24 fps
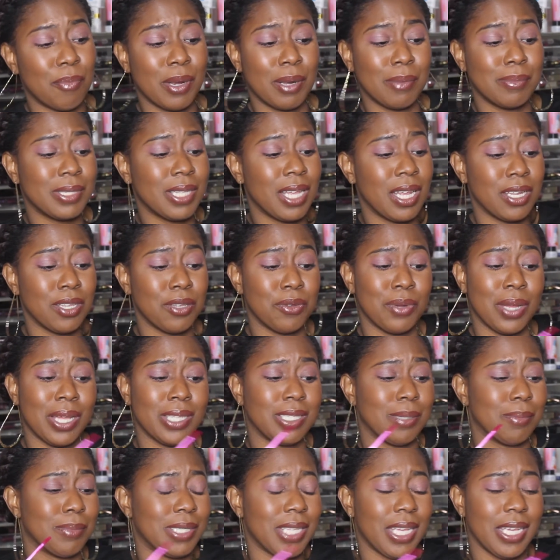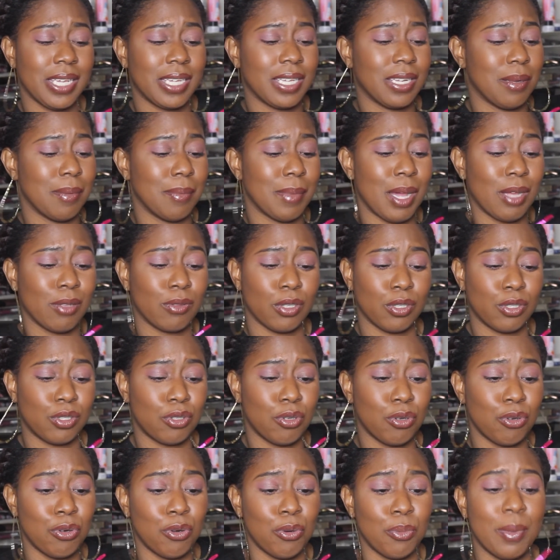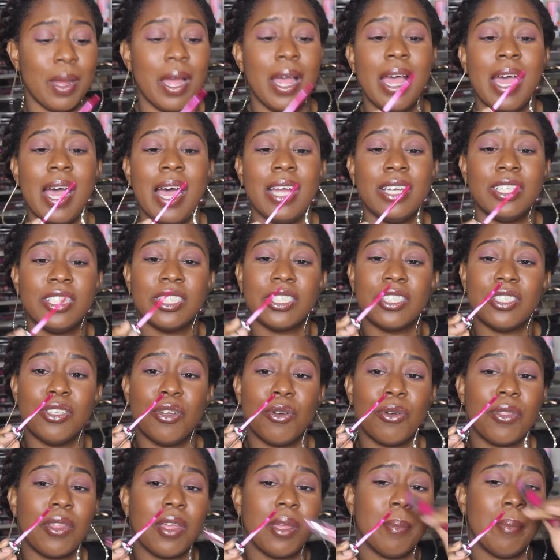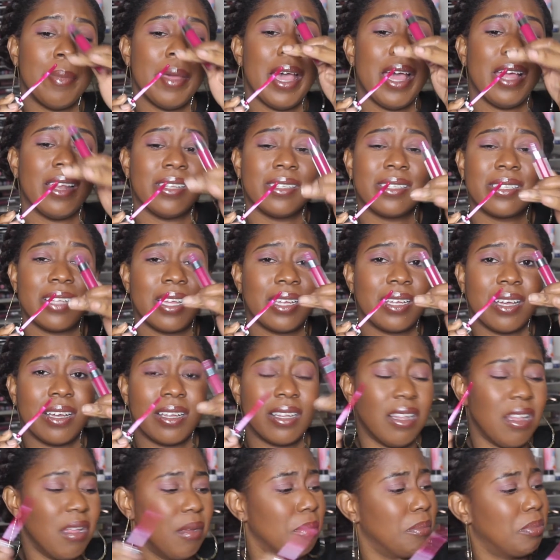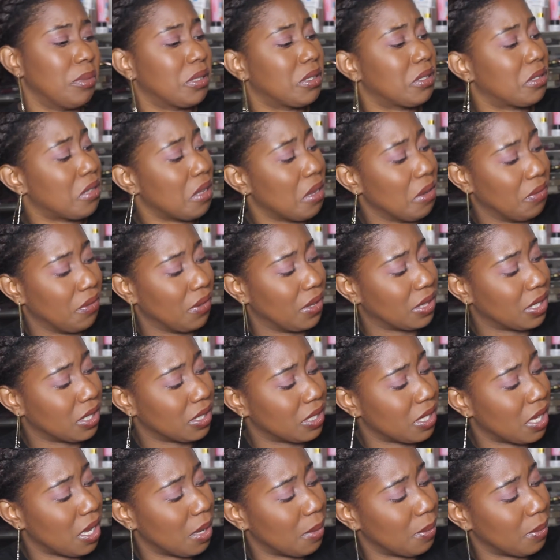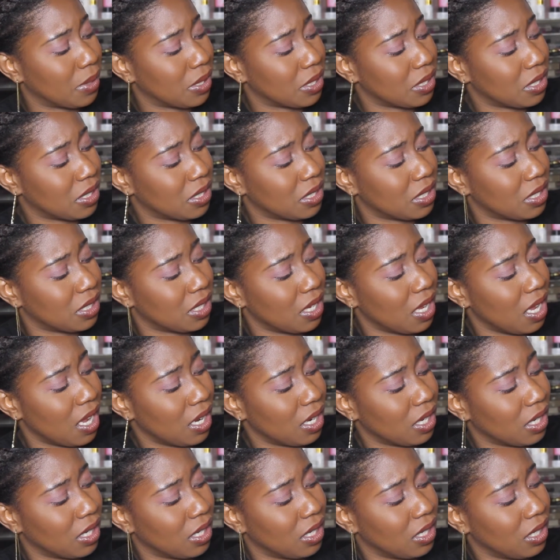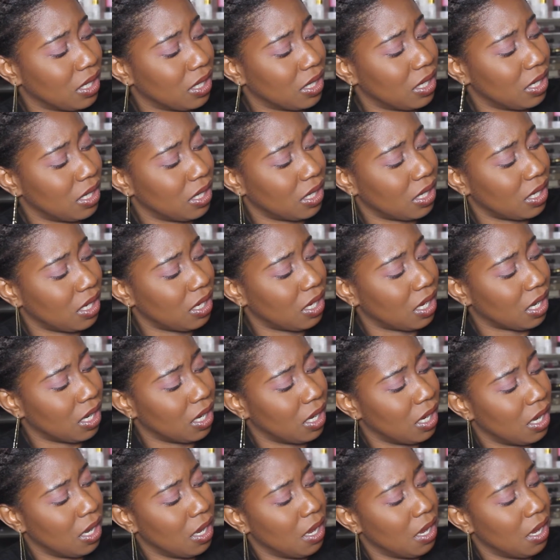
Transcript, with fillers: But I'm telling you, as I'm taking them out the tube, I just know they're bad. It's like a clump of stuff at the top, and it's just not a good look. Ugh.